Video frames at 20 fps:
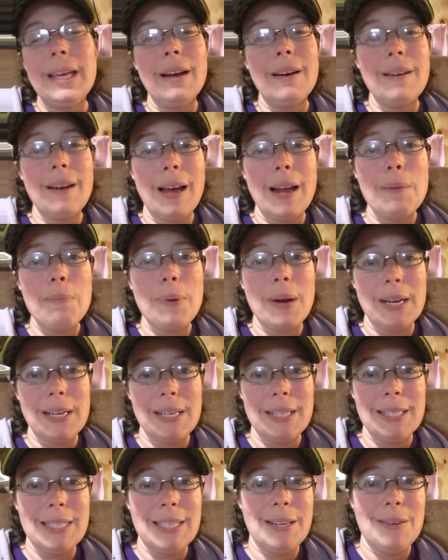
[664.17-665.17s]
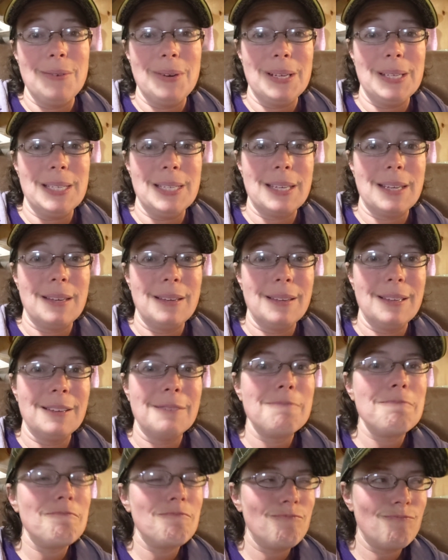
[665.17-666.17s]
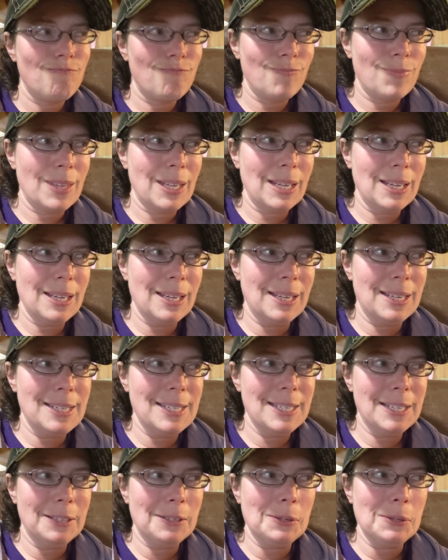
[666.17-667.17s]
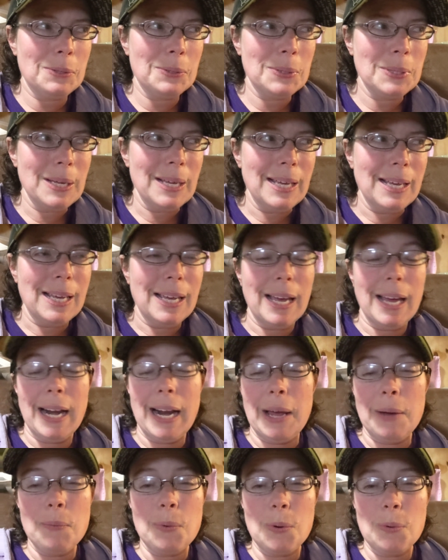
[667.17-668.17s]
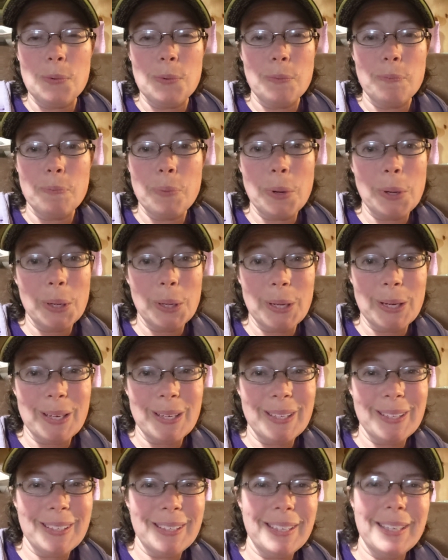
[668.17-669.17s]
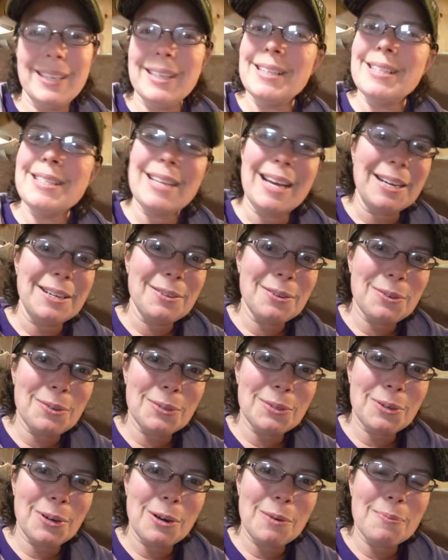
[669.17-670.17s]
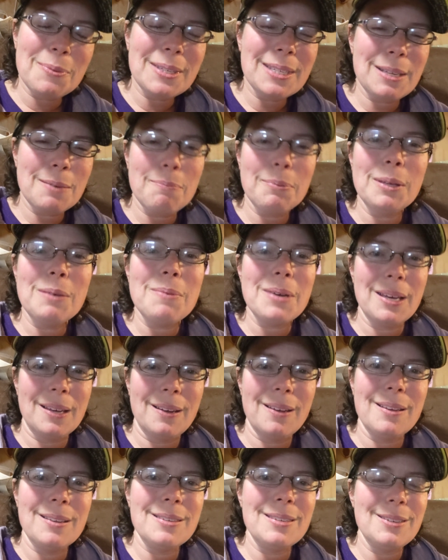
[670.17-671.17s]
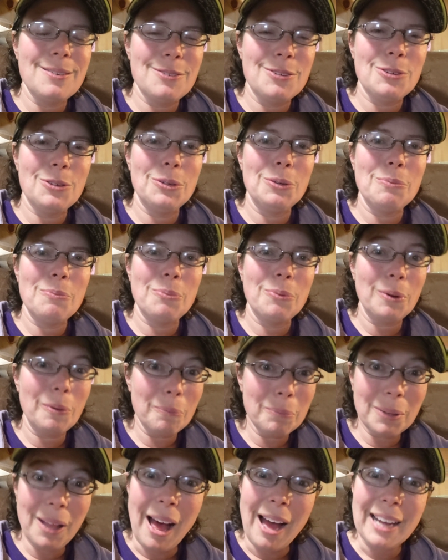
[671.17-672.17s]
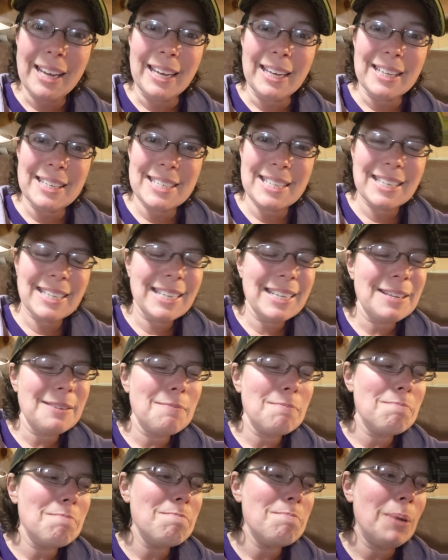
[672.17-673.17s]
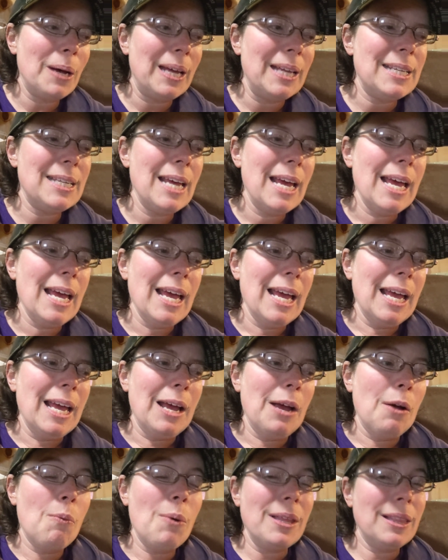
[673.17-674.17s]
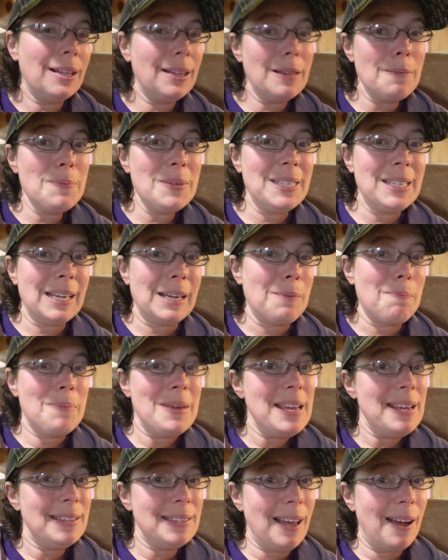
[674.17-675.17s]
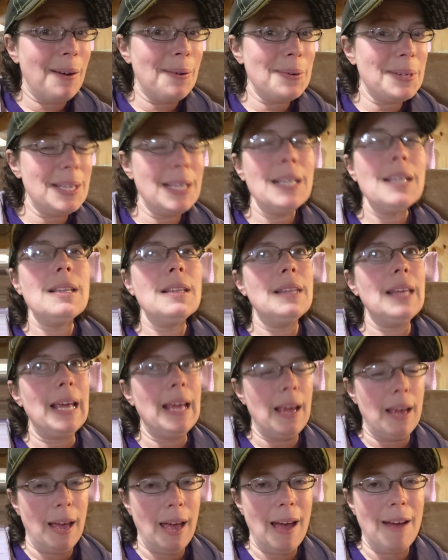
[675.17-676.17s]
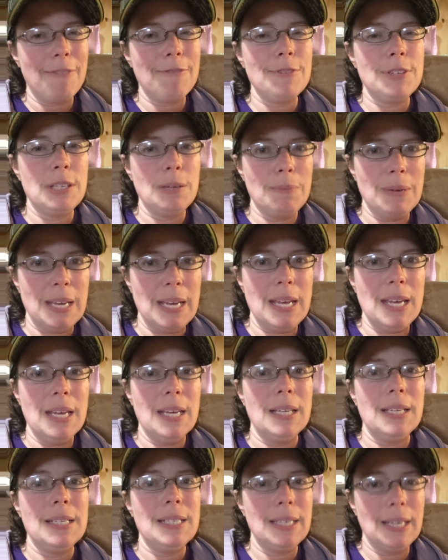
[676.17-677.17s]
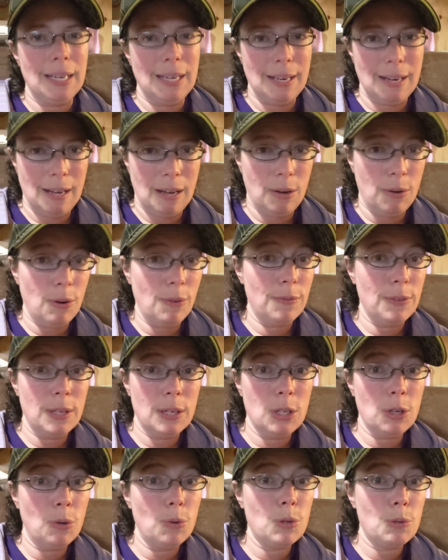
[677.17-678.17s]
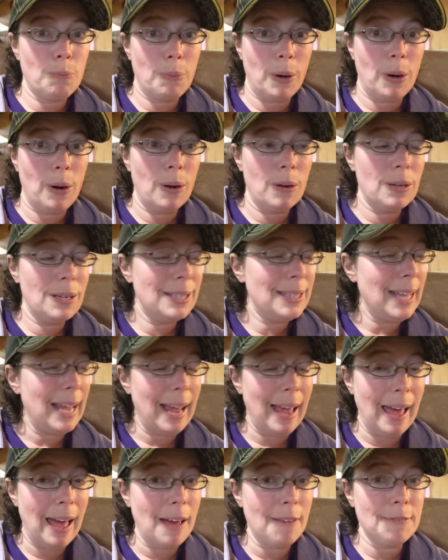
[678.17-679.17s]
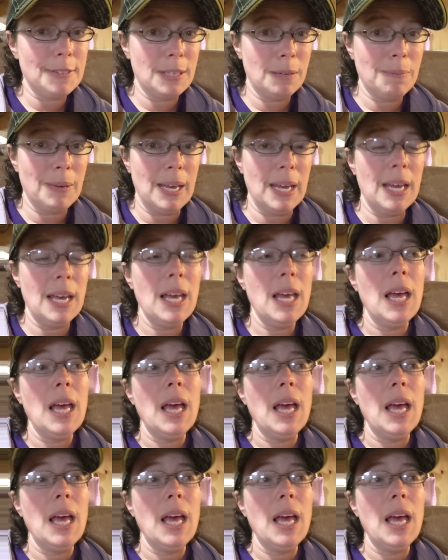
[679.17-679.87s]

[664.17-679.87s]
they are not a pregnancy risk until, and I won't put it in technical terms simply because YouTube will block it, but when the lipstick peeks out, they have to be taken out of the doe's barn. They have to be.